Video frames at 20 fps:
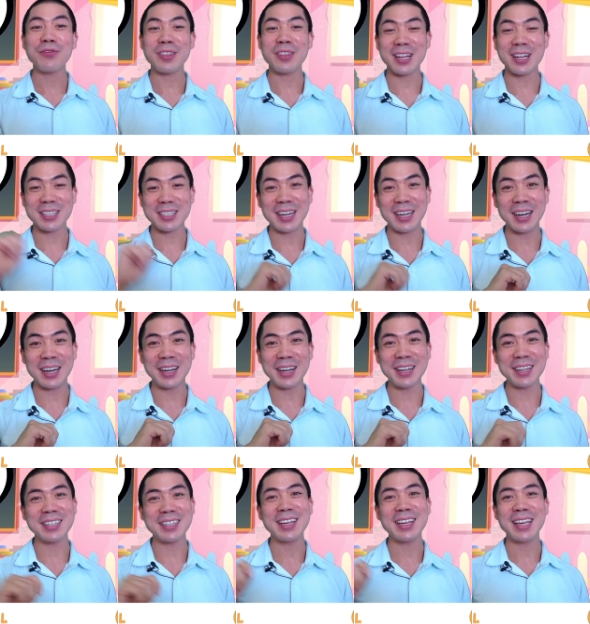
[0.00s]
That's
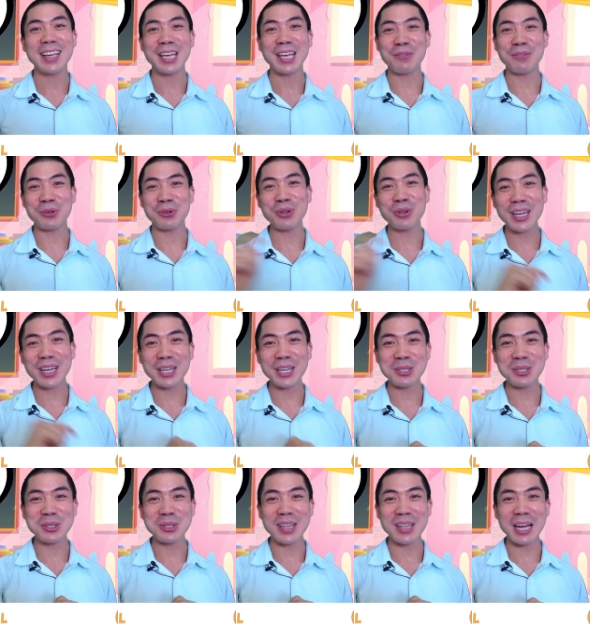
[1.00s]
hard. If you
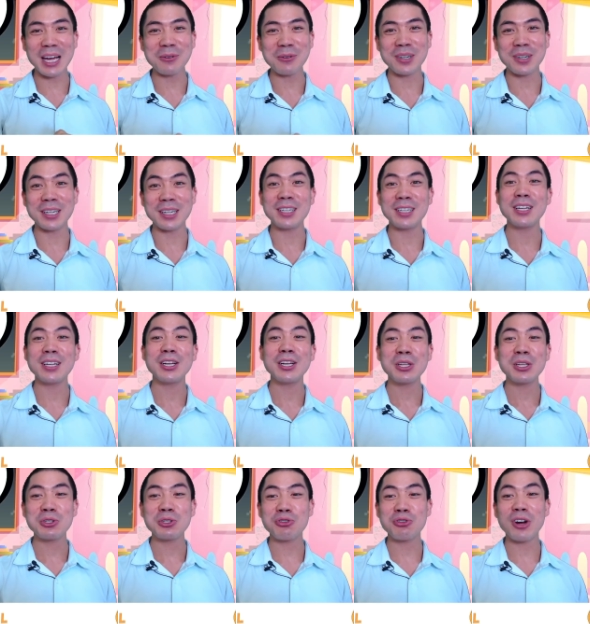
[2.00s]
can do that one,
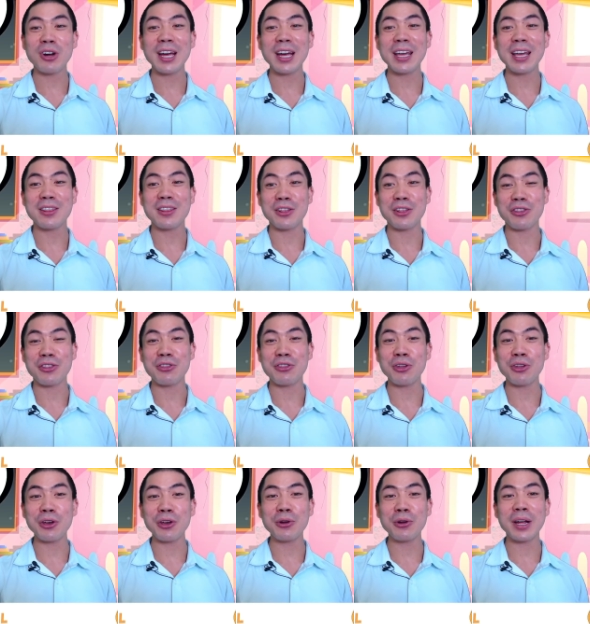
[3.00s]
try the
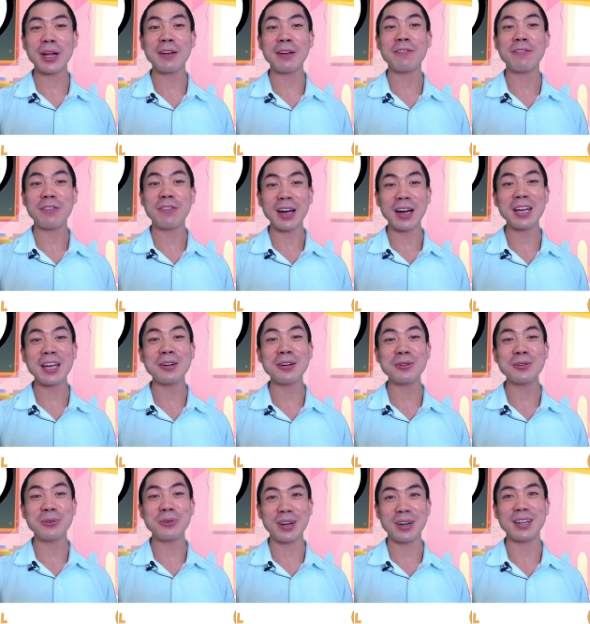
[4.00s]
third and
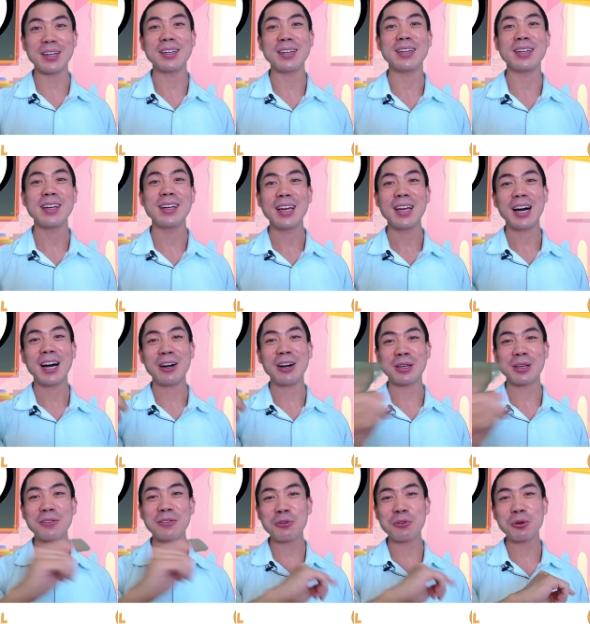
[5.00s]
final one. I'll
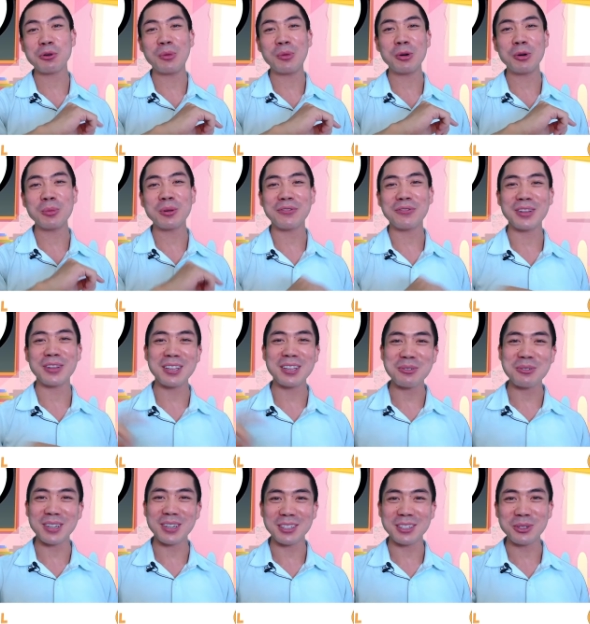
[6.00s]
give you a moment for this
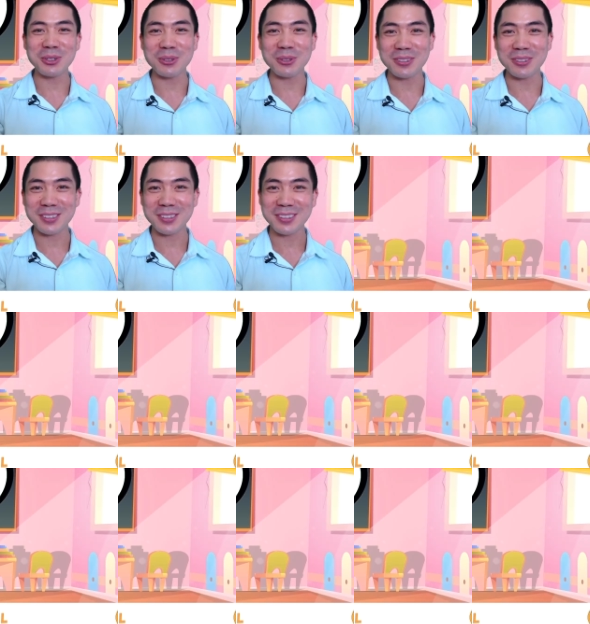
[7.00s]
one too.